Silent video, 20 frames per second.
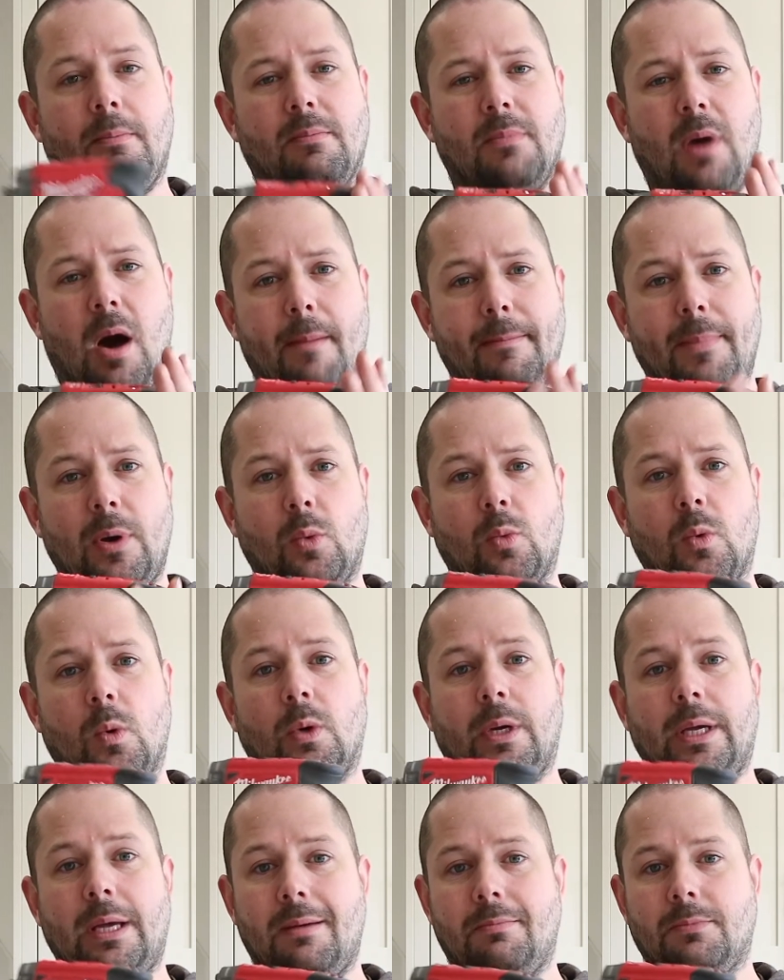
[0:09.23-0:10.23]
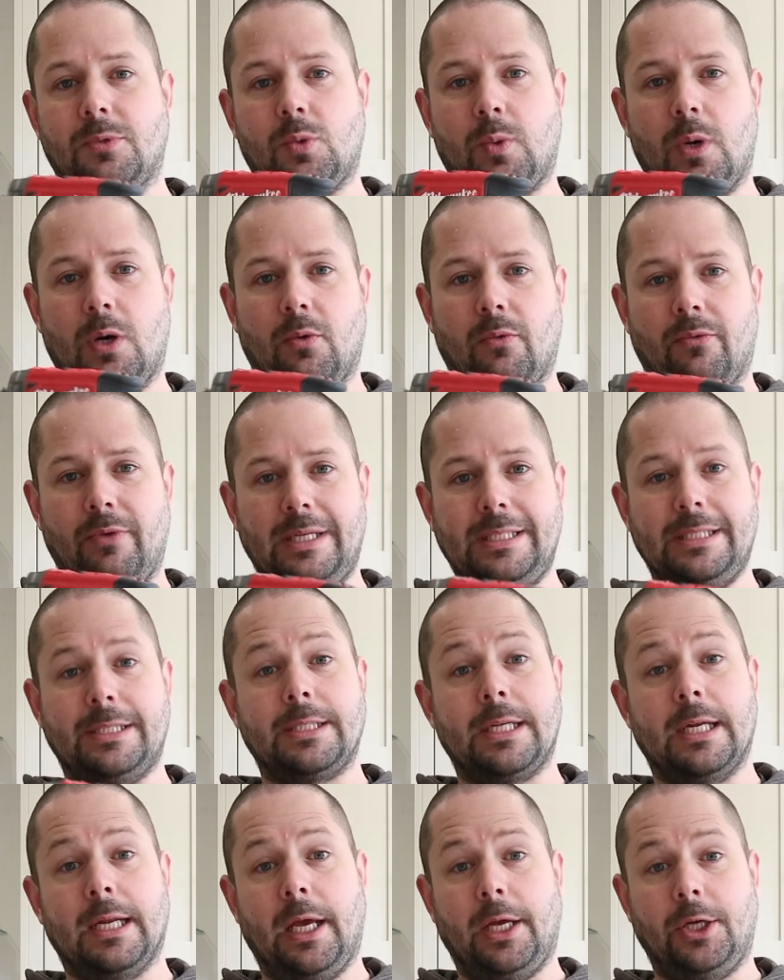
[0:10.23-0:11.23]
my Milwaukee M12
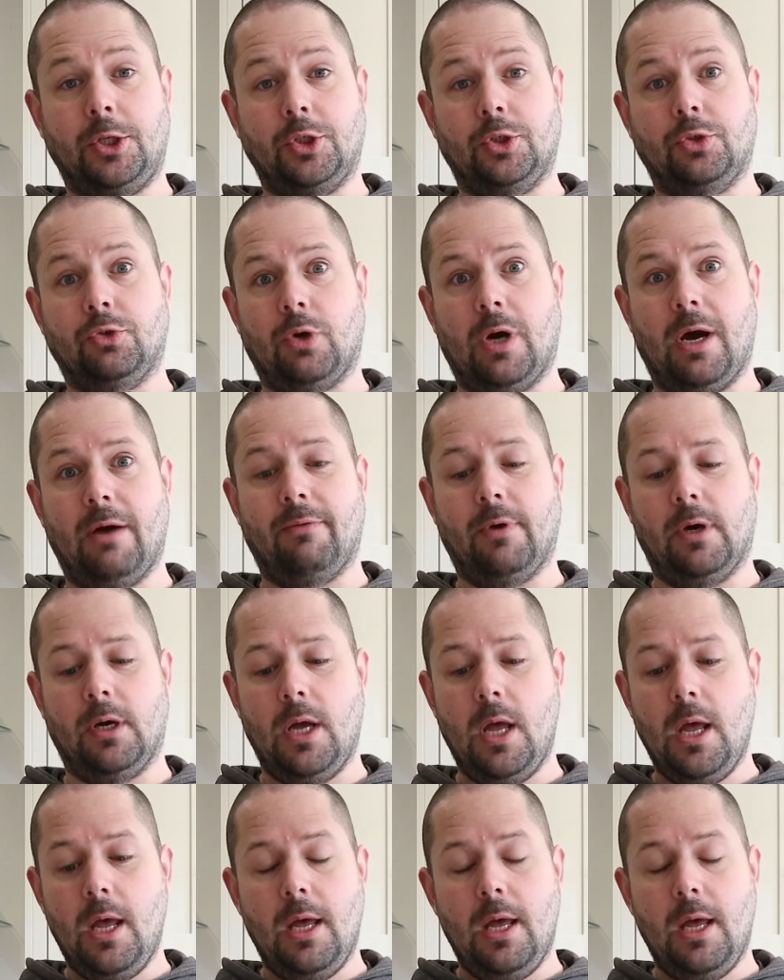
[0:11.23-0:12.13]
installation driver